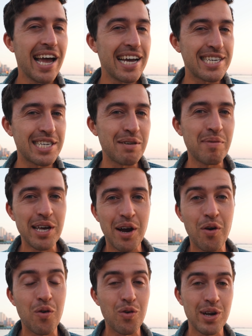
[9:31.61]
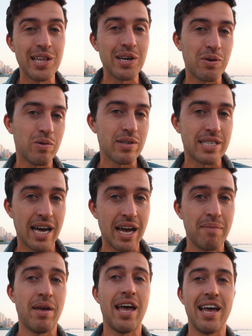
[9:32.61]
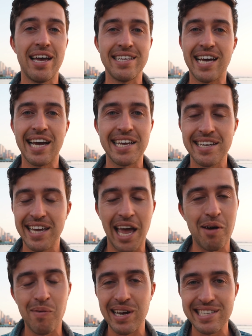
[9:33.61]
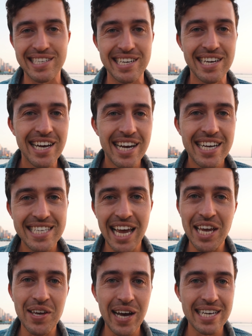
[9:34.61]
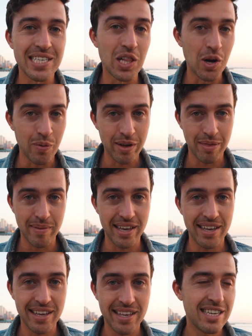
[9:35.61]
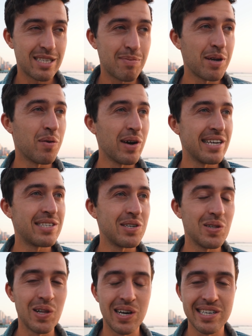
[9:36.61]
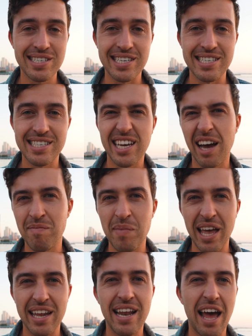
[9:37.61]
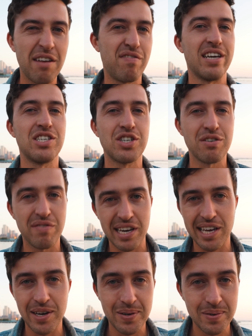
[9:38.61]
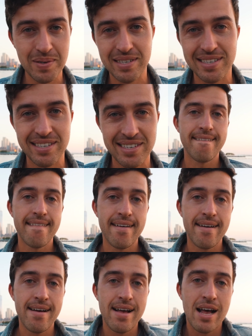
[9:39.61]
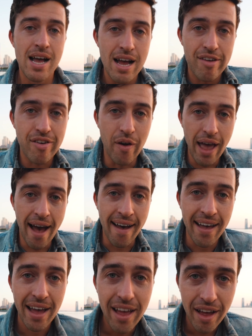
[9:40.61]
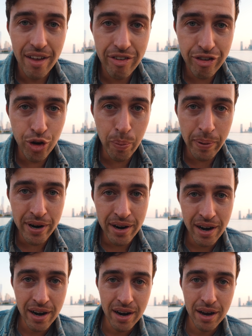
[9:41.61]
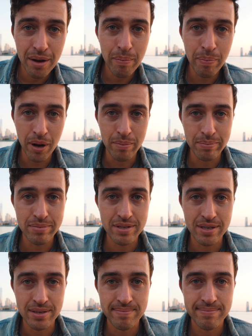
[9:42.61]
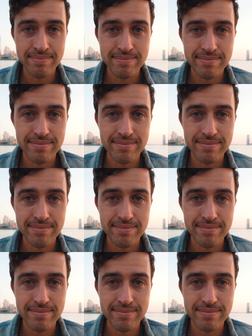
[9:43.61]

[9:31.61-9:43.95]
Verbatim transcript: it should be a really cool time, and I can't wait to take you guys along with me. It's been way too long since I've made adventure videos. So yeah, super pumped.